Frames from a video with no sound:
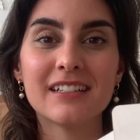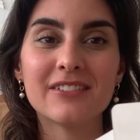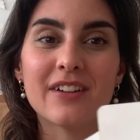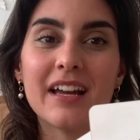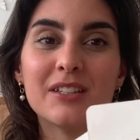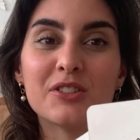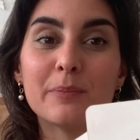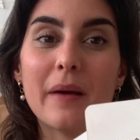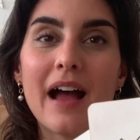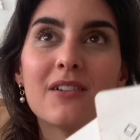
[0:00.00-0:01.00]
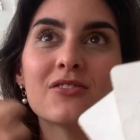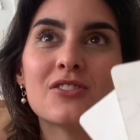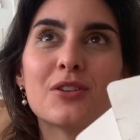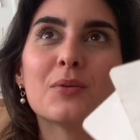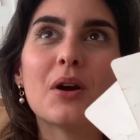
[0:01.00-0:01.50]
right? You're bound
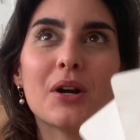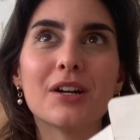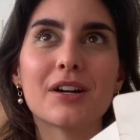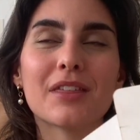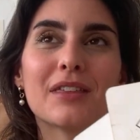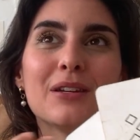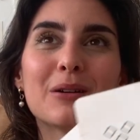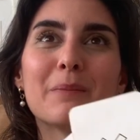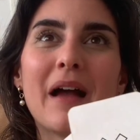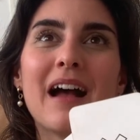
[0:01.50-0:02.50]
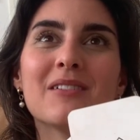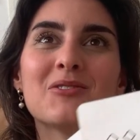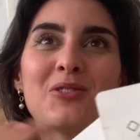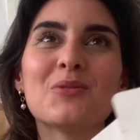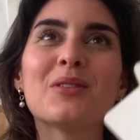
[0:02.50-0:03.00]
to earth, you're bound
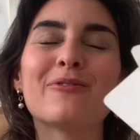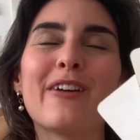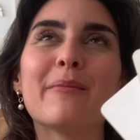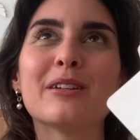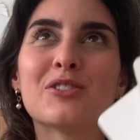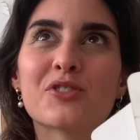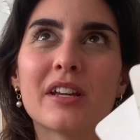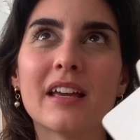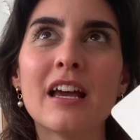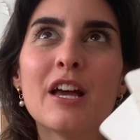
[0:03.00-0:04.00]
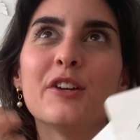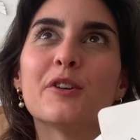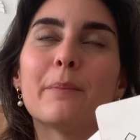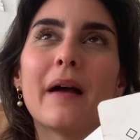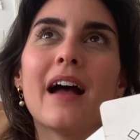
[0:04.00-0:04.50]
to the family tree,
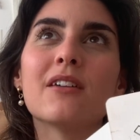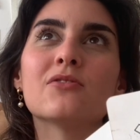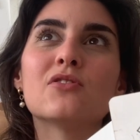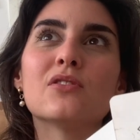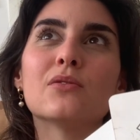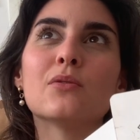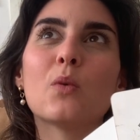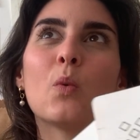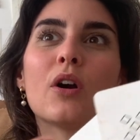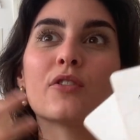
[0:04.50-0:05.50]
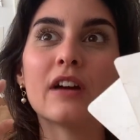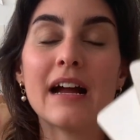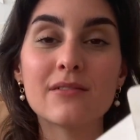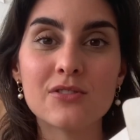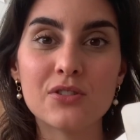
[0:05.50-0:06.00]
you're bound to what
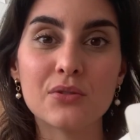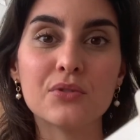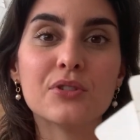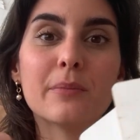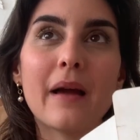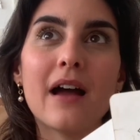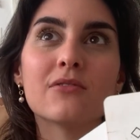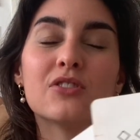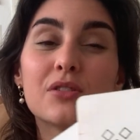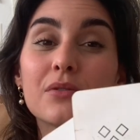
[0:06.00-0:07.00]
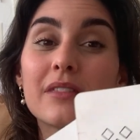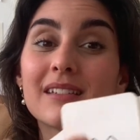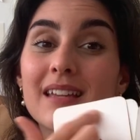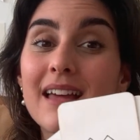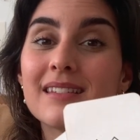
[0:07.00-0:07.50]
grounds you, you're bound to the
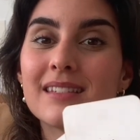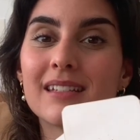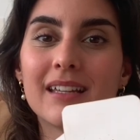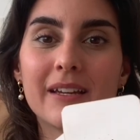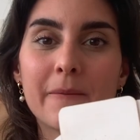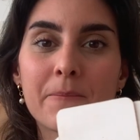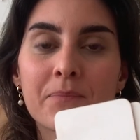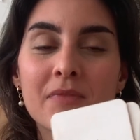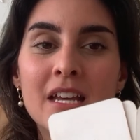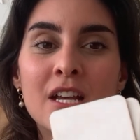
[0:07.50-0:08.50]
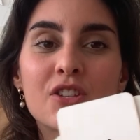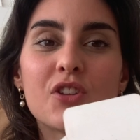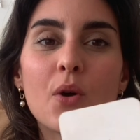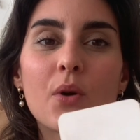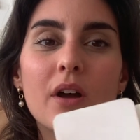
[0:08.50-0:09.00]
density.
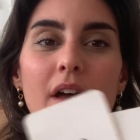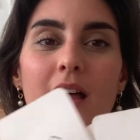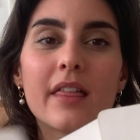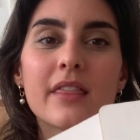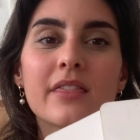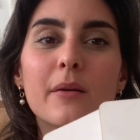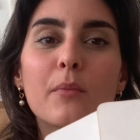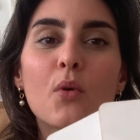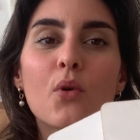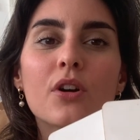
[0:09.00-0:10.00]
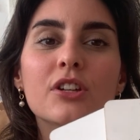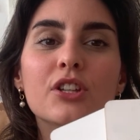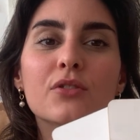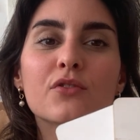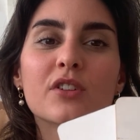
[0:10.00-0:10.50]
So the more
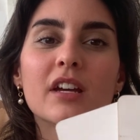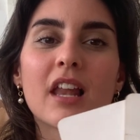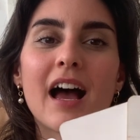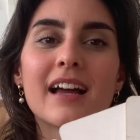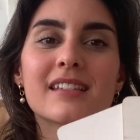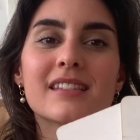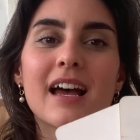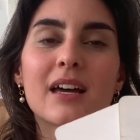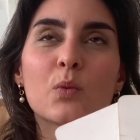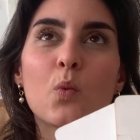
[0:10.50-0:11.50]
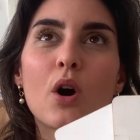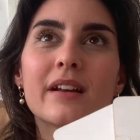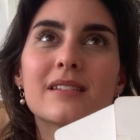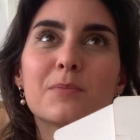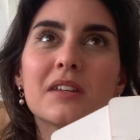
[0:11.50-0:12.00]
you realize that what
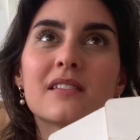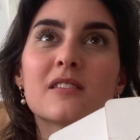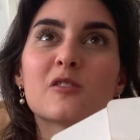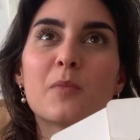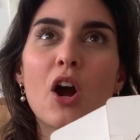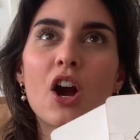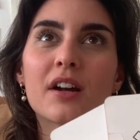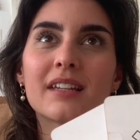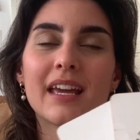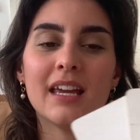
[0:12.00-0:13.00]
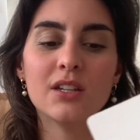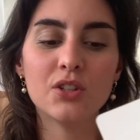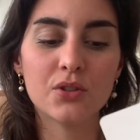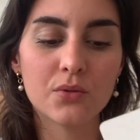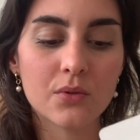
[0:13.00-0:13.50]
is being sparked in
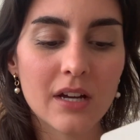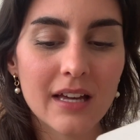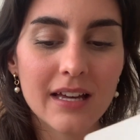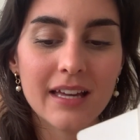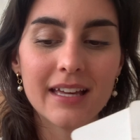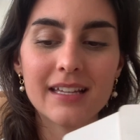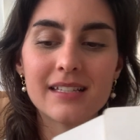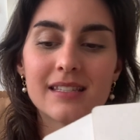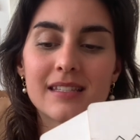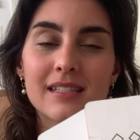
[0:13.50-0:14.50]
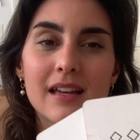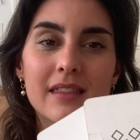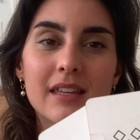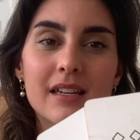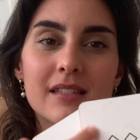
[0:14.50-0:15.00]
you is
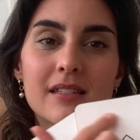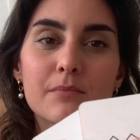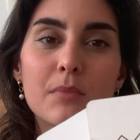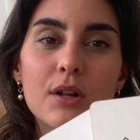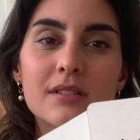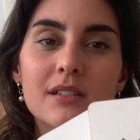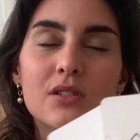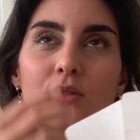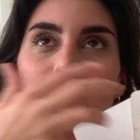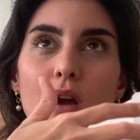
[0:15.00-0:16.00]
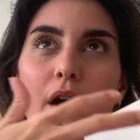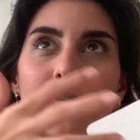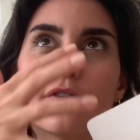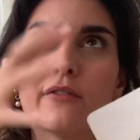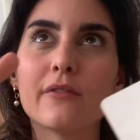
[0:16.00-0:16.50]
this multitude of
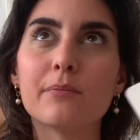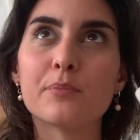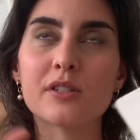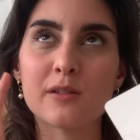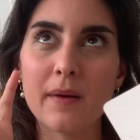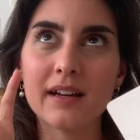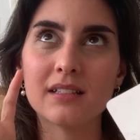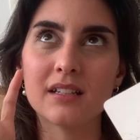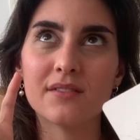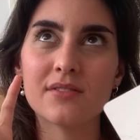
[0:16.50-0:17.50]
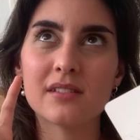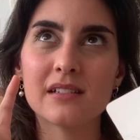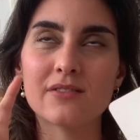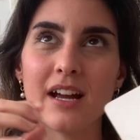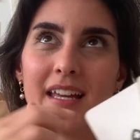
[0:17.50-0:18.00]
perspectives,
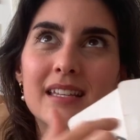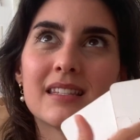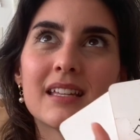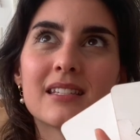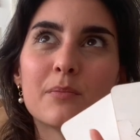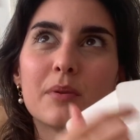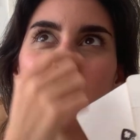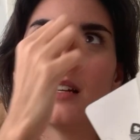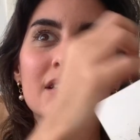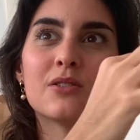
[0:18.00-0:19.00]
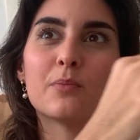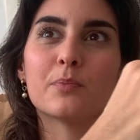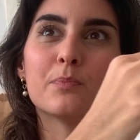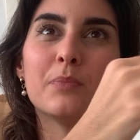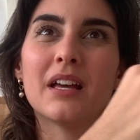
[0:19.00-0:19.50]
right? It's this ability to
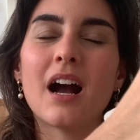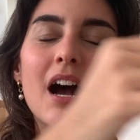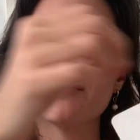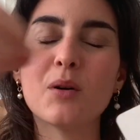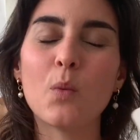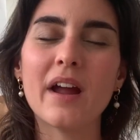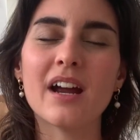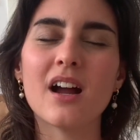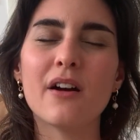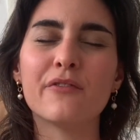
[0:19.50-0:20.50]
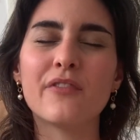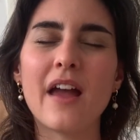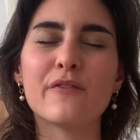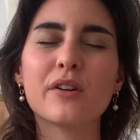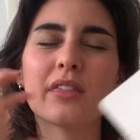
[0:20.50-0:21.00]
become aware of
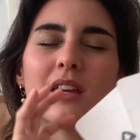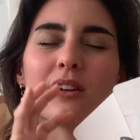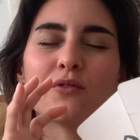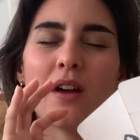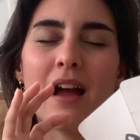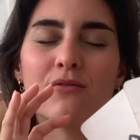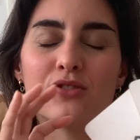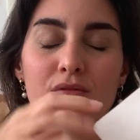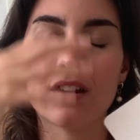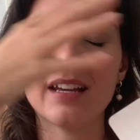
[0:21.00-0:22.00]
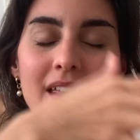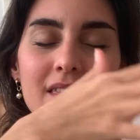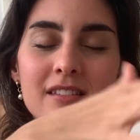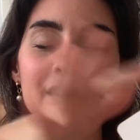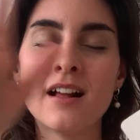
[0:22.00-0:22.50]
everything around you, right? In
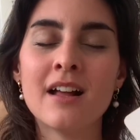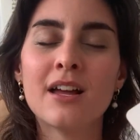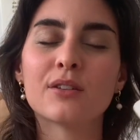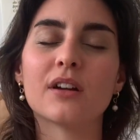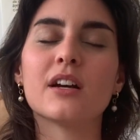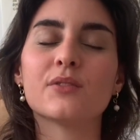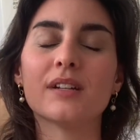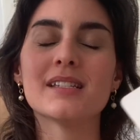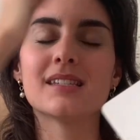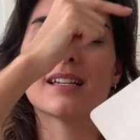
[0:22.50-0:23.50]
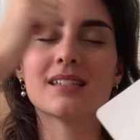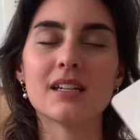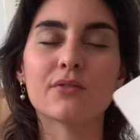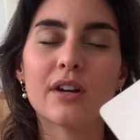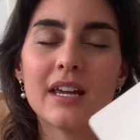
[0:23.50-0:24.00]
this
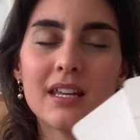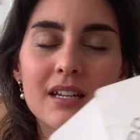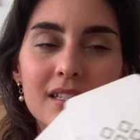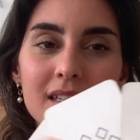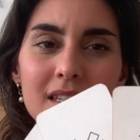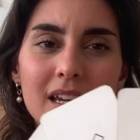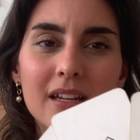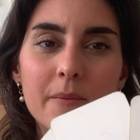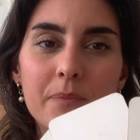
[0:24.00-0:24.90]
360 radius, it's like